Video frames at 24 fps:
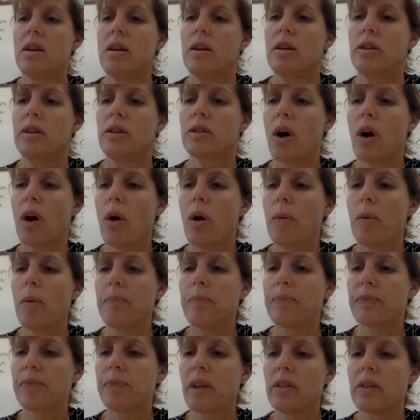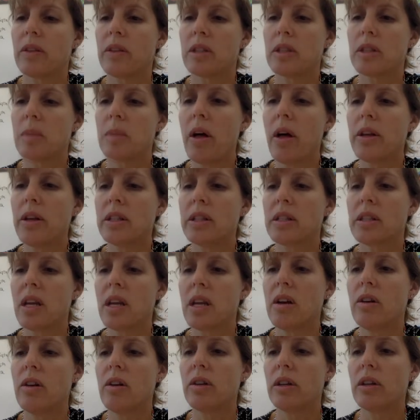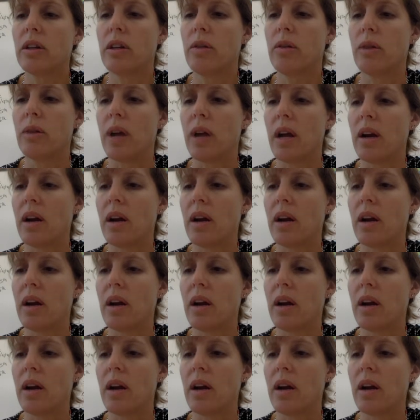So the smallest single unit